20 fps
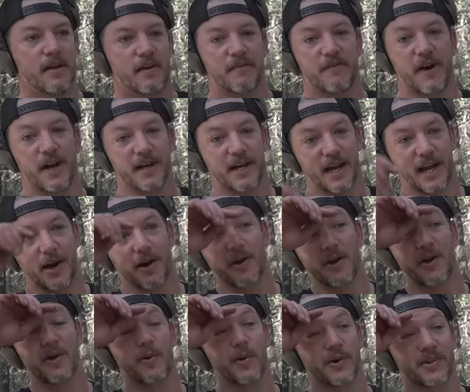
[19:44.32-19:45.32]
find out
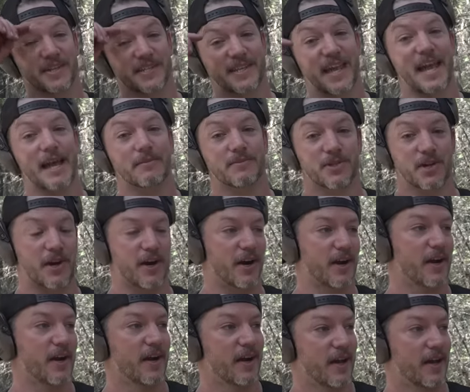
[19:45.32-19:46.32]
where the scams
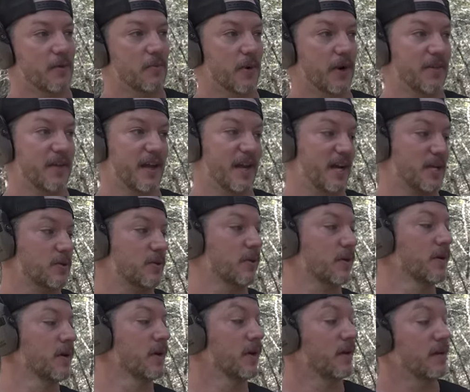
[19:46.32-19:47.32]
are and where the
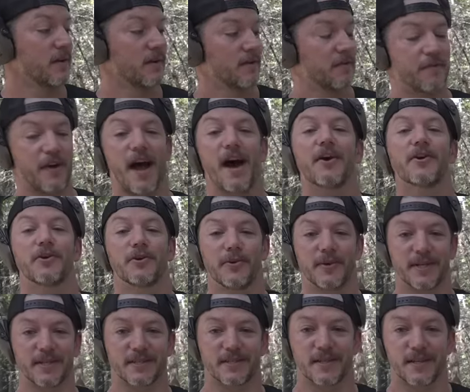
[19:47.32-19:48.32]
actual value
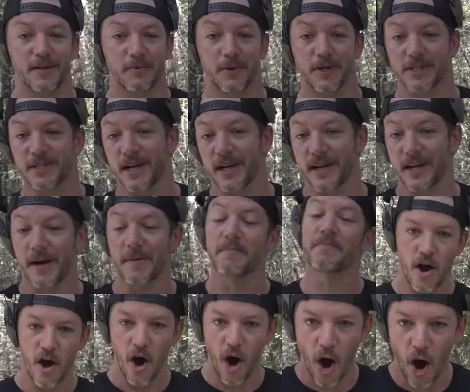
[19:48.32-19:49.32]
is in Wish.com.
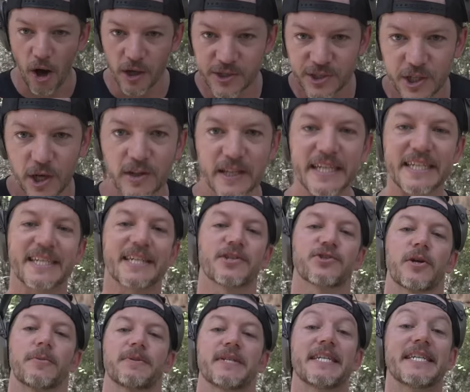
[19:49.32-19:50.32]
Also, linked in the
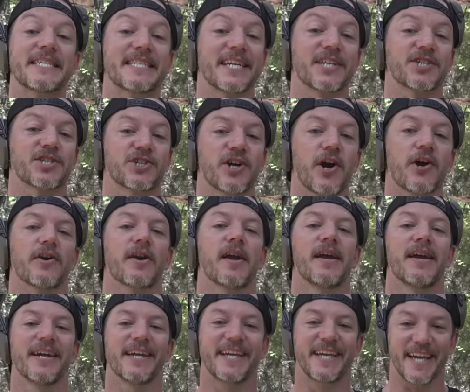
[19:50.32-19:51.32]
description is this shirt.
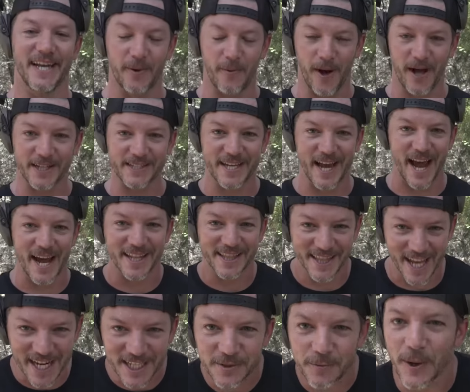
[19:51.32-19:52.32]
Get it while it's hot.
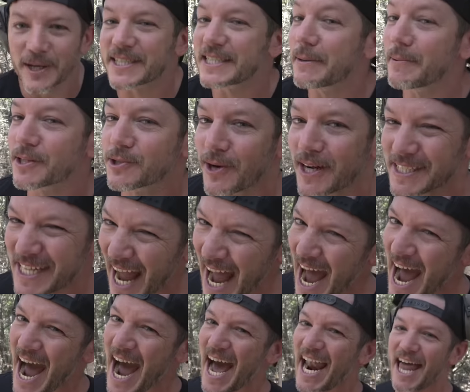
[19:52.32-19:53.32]
Thanks for watching DemolitionRanch.
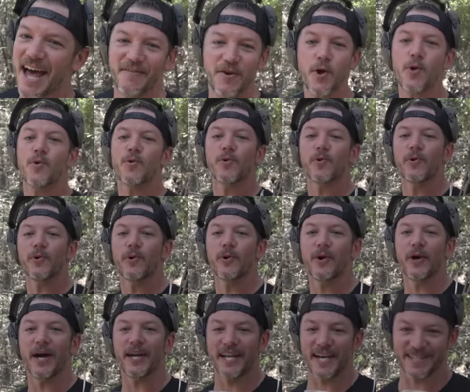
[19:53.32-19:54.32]
I love you!
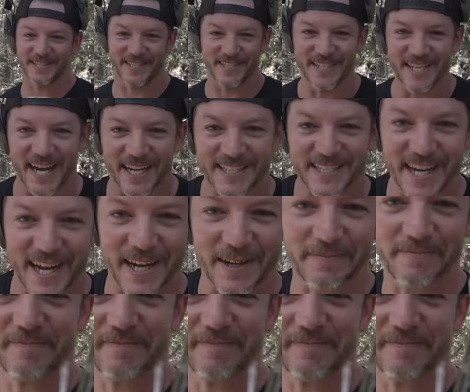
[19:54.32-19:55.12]
And I'll see you next time.